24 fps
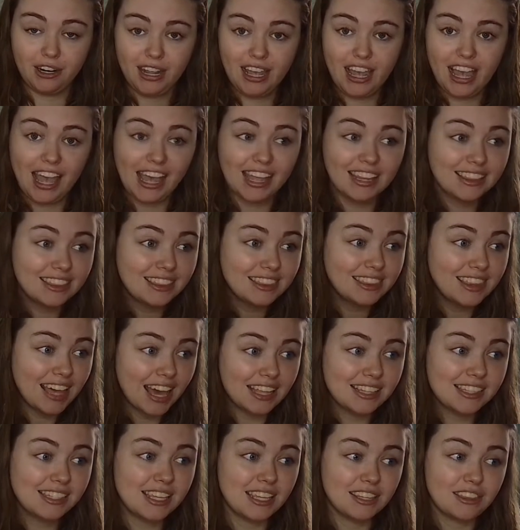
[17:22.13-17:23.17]
And
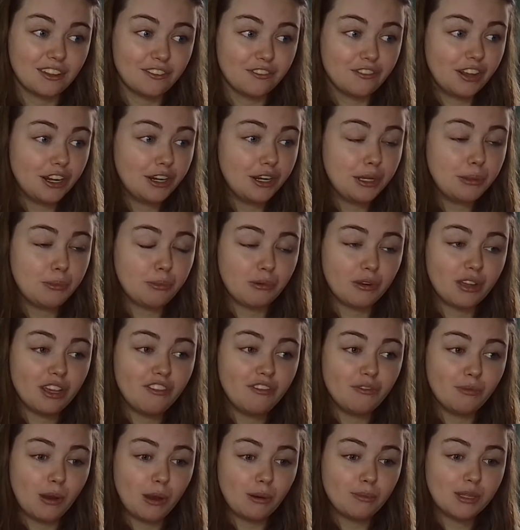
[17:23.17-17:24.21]
that's it. They're very brief
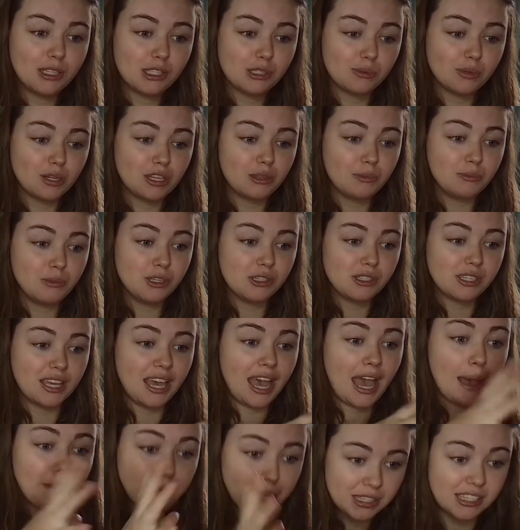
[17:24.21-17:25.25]
moments where the music
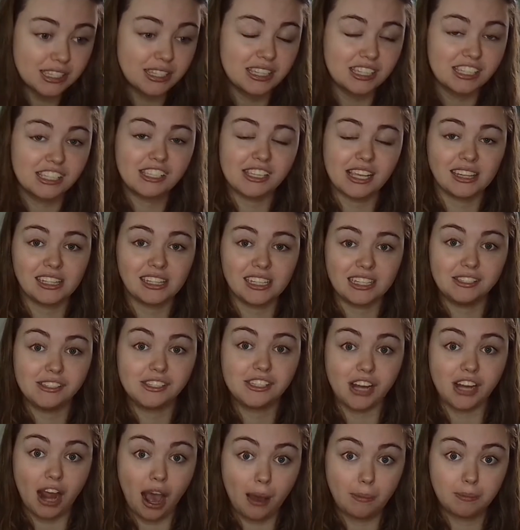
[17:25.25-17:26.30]
happens and then suddenly
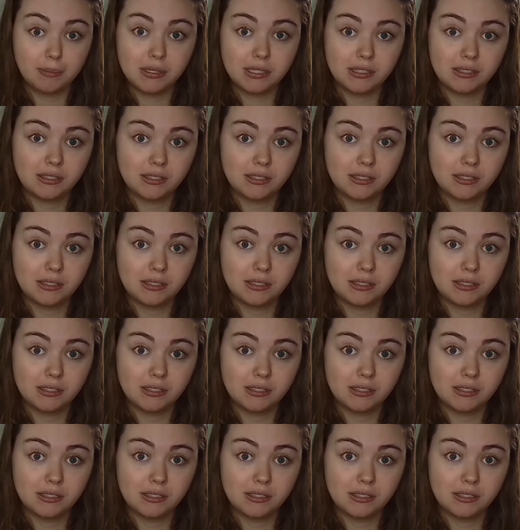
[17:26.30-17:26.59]
stops.